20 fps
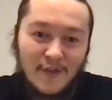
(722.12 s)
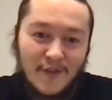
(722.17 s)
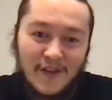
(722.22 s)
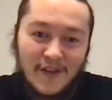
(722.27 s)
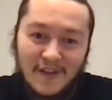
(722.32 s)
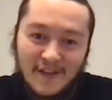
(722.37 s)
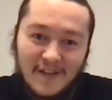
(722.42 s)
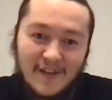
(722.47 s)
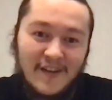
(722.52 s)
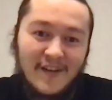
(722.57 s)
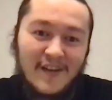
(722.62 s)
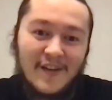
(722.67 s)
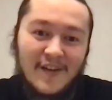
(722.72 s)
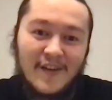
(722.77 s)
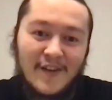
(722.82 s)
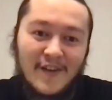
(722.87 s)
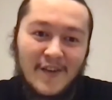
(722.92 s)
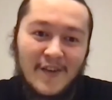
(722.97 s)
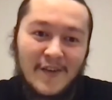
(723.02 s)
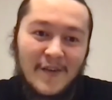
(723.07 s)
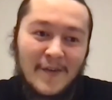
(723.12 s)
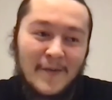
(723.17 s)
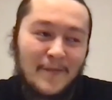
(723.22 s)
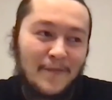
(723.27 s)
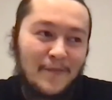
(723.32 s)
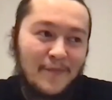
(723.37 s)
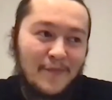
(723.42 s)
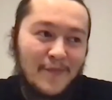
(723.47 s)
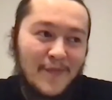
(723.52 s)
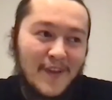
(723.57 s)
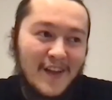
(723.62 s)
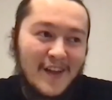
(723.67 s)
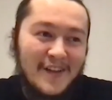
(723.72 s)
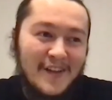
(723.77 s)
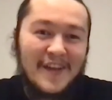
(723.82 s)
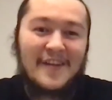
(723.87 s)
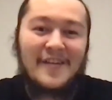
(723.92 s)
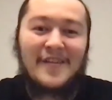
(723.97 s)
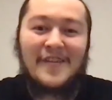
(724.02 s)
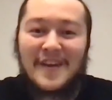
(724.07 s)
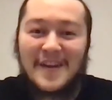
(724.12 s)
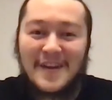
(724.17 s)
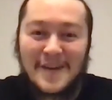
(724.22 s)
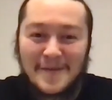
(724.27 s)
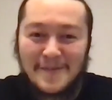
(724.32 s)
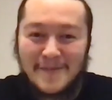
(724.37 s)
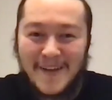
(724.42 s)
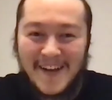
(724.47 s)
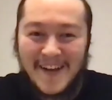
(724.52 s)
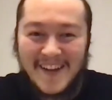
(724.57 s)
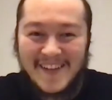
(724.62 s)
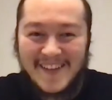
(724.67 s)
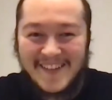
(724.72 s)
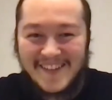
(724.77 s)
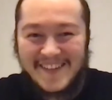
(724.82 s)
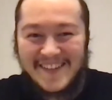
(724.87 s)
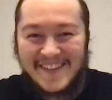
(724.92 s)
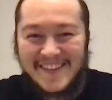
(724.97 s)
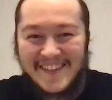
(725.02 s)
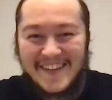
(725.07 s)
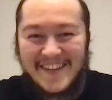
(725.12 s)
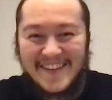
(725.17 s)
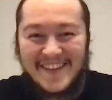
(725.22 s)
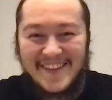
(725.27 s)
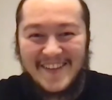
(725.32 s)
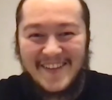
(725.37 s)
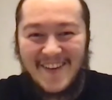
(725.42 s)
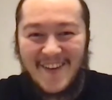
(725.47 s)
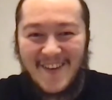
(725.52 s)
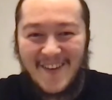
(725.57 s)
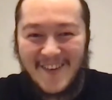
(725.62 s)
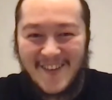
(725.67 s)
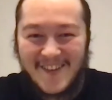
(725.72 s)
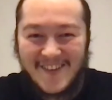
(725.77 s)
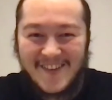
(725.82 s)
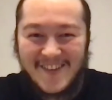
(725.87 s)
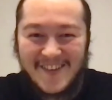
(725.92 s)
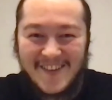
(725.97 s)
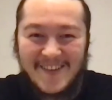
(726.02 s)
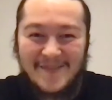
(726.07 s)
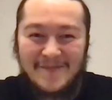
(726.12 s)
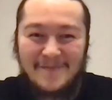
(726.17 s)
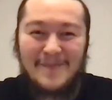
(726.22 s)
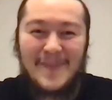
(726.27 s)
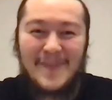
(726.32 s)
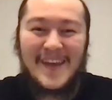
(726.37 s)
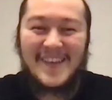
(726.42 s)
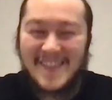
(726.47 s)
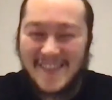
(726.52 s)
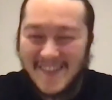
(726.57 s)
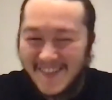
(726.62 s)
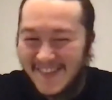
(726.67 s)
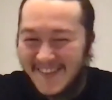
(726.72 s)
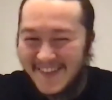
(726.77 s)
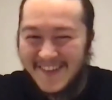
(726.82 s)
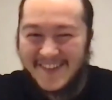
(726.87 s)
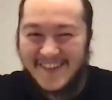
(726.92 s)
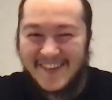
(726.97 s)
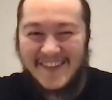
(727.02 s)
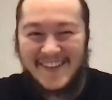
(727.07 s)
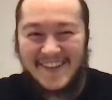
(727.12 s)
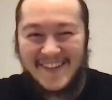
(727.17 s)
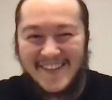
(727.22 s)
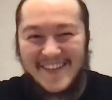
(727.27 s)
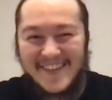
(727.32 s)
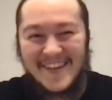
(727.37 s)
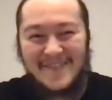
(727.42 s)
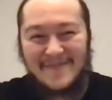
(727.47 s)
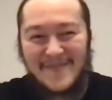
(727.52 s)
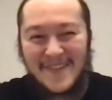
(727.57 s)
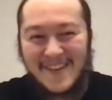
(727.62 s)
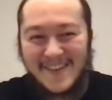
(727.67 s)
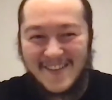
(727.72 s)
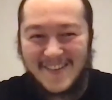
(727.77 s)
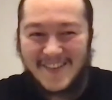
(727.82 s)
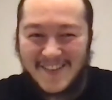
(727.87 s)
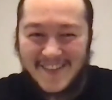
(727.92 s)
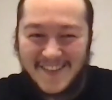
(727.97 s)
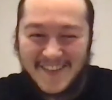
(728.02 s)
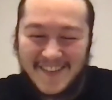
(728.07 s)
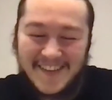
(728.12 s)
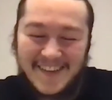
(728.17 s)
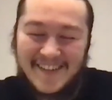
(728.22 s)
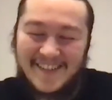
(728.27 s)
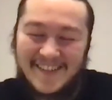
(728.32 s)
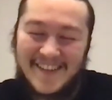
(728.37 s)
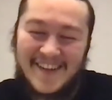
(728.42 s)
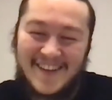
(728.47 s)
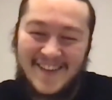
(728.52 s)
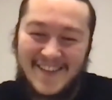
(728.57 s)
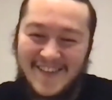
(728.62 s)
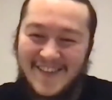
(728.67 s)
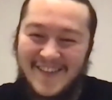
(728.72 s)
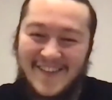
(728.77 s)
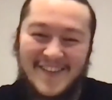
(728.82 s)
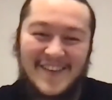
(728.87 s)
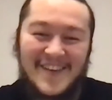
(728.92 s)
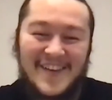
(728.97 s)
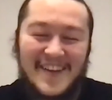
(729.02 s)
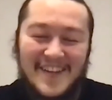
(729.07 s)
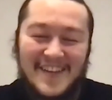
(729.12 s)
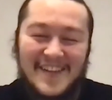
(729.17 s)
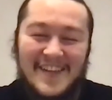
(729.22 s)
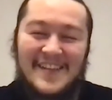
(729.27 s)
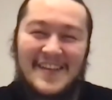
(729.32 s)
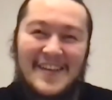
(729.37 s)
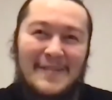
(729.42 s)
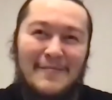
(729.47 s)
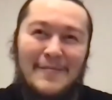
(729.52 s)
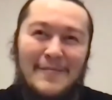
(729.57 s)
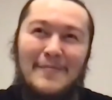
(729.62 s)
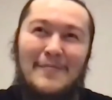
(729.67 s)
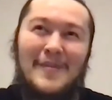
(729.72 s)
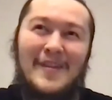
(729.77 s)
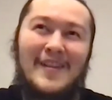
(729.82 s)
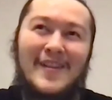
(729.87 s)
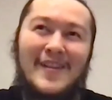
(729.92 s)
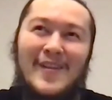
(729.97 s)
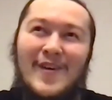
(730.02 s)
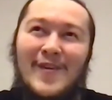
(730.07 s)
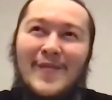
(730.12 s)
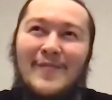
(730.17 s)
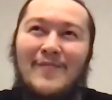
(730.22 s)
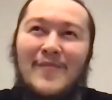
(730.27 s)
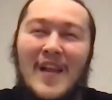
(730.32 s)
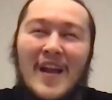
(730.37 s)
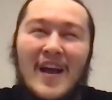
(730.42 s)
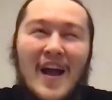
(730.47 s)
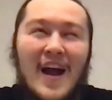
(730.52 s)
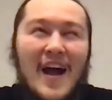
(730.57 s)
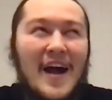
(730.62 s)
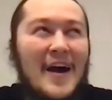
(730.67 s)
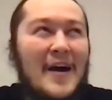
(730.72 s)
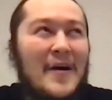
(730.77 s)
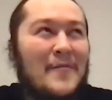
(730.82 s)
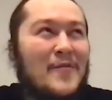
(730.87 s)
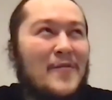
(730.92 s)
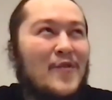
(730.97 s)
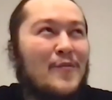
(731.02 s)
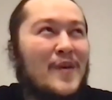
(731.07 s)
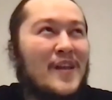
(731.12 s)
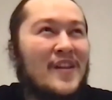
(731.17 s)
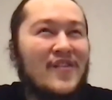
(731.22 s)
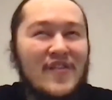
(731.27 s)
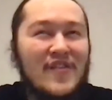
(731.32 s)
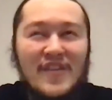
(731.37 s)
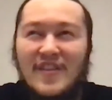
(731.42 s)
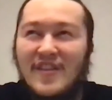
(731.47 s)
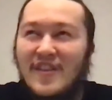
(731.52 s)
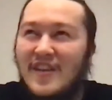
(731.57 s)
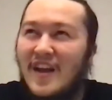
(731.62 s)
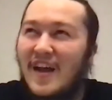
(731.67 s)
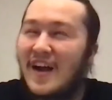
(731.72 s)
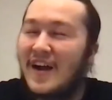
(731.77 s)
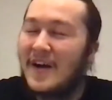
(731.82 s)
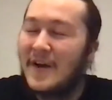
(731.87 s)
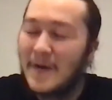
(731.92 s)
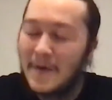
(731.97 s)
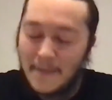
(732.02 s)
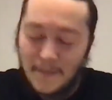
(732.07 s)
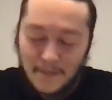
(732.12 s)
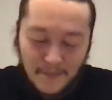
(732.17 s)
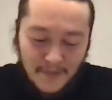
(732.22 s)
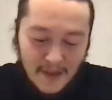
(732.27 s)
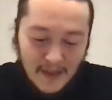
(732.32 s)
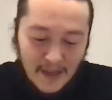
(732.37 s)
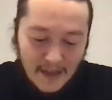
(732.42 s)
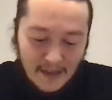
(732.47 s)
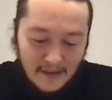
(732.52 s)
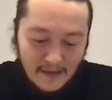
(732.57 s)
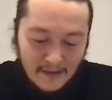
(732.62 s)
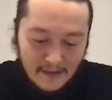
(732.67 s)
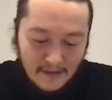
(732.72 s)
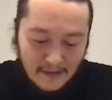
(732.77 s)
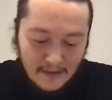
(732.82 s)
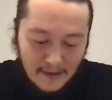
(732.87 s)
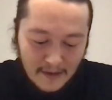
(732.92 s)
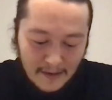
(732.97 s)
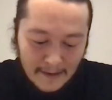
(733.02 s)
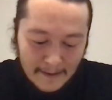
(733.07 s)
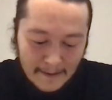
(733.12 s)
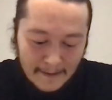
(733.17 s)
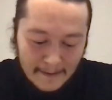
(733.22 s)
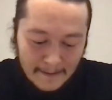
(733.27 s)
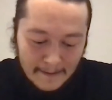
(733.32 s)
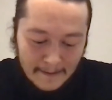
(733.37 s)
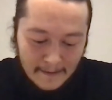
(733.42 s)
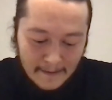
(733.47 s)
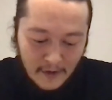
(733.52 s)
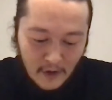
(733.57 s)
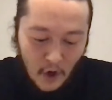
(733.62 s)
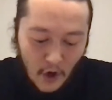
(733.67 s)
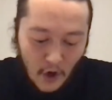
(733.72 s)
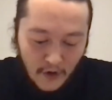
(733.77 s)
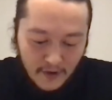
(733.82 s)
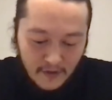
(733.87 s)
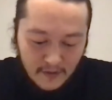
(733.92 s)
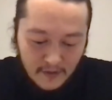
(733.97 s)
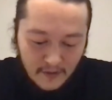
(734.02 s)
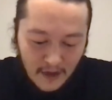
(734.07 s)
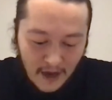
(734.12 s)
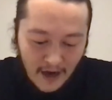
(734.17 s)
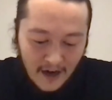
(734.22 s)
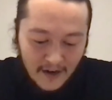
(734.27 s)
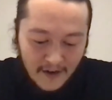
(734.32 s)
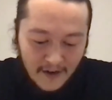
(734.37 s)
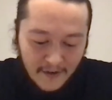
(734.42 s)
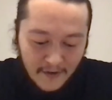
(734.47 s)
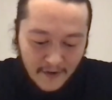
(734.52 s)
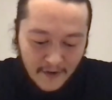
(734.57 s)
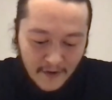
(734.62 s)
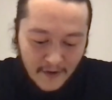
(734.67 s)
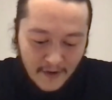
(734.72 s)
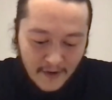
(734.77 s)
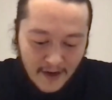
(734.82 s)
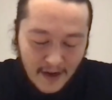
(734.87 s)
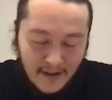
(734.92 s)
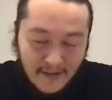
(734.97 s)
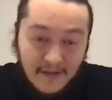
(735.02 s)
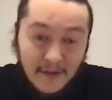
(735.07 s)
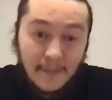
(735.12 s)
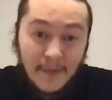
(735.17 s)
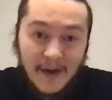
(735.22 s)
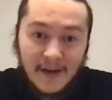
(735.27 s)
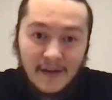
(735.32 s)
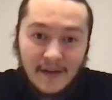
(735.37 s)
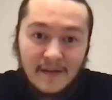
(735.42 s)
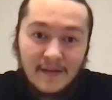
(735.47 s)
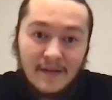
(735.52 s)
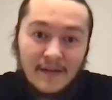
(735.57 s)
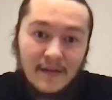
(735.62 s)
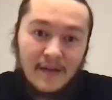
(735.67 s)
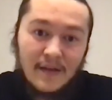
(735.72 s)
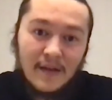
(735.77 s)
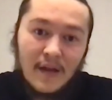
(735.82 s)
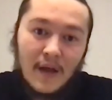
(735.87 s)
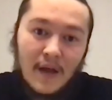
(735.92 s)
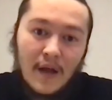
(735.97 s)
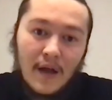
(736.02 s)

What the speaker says: on the career path that the dog, based on their skill set, based on their nature, that can be built on. You mentioned that the dogs are customized